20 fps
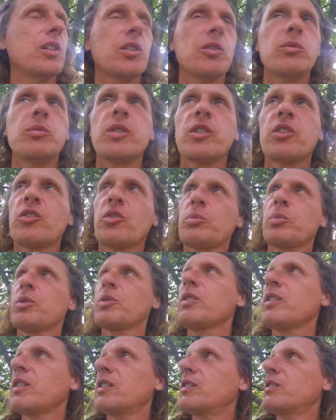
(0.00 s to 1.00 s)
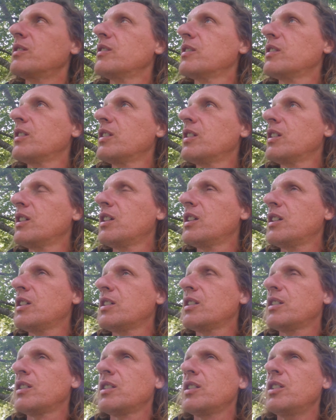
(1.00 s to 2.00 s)
A rich person.
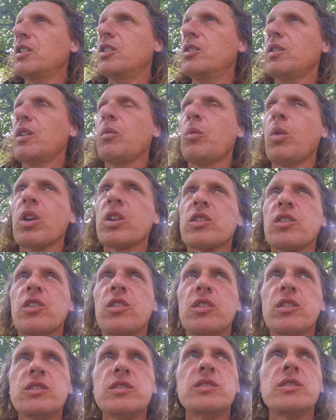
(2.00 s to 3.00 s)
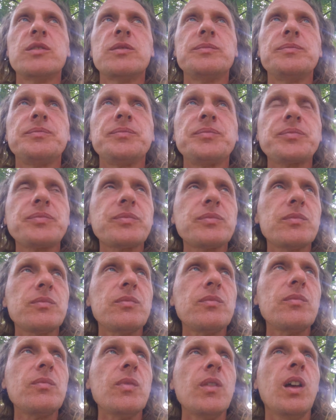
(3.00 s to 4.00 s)
You know, I walk tall.
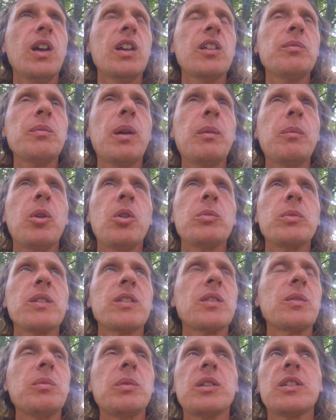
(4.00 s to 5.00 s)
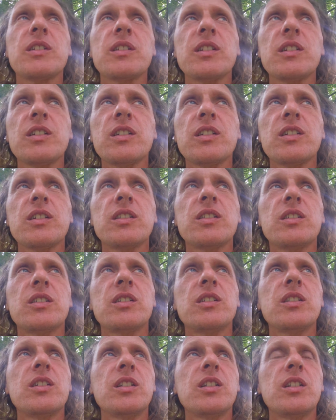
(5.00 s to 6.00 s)
I have my moments, but uh,
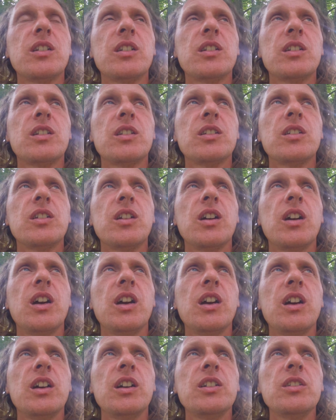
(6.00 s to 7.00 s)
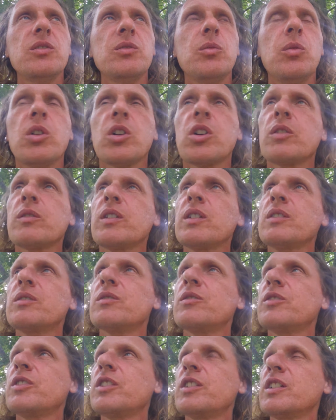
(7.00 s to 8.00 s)
I don't walk
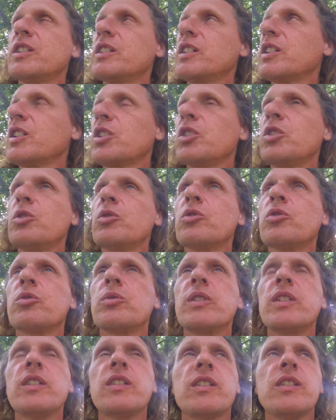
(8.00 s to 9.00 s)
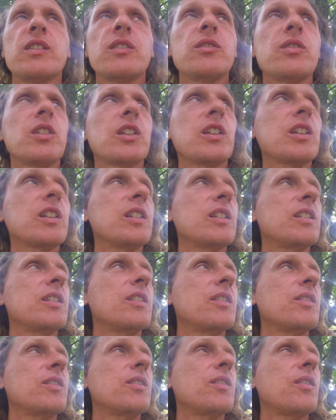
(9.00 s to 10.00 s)
around feeling like a huge reason to fucking
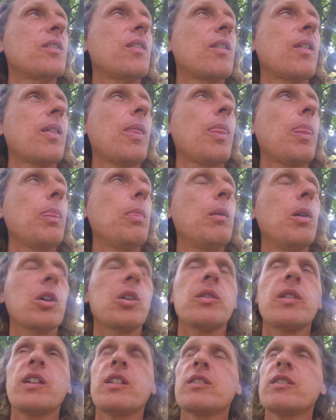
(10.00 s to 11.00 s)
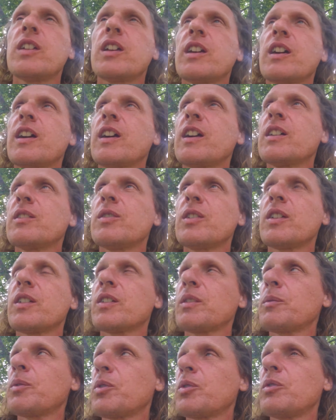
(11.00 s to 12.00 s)
walk around like I have like
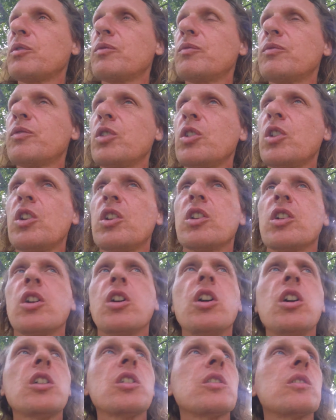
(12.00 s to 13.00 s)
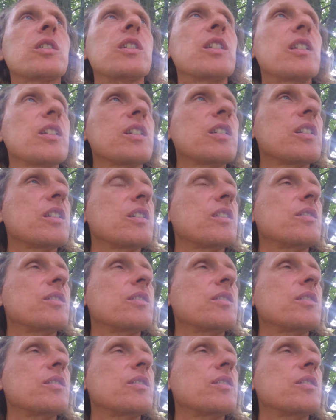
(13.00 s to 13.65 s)
some sort of foot long cock or anything.